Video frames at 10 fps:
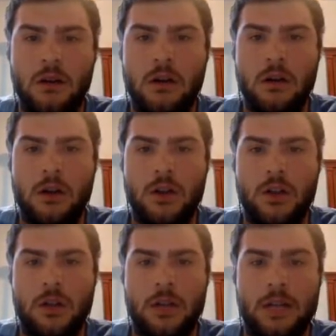
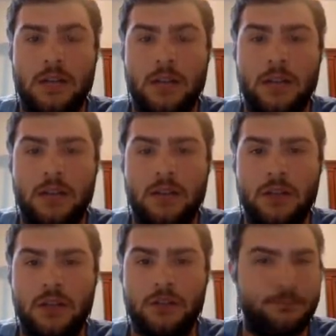Snorlax, if I'd gotten the
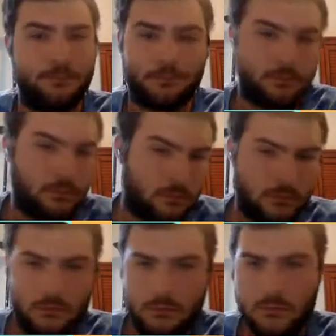flinch,
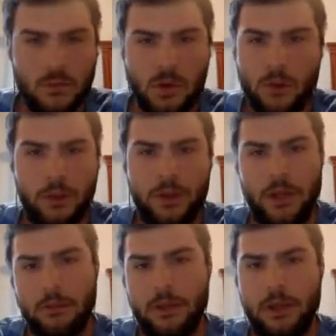we won the
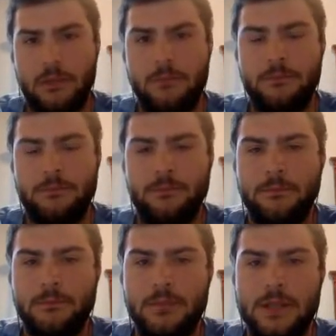game again.
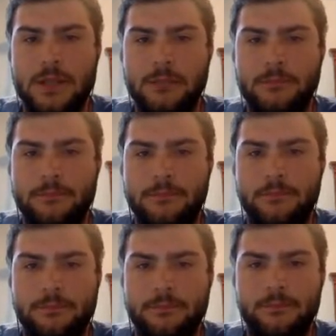So I
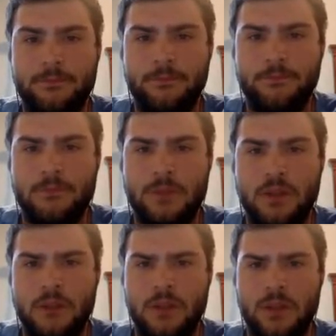
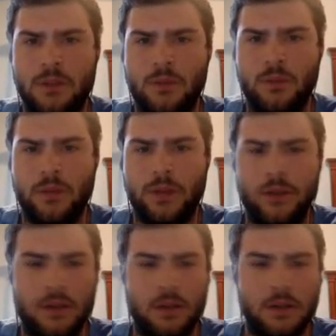feel like there's pretty
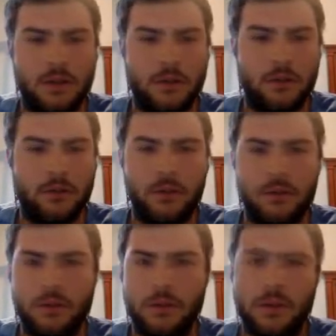good odds in my favor
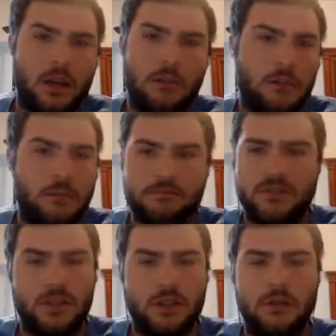to win that game, and
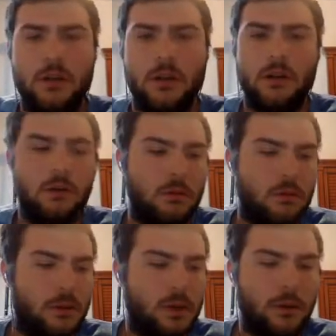just didn't quite go
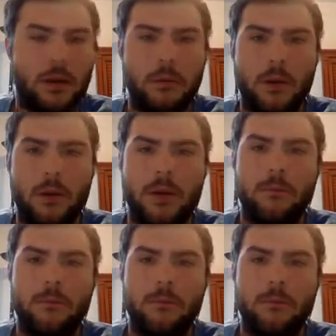my way.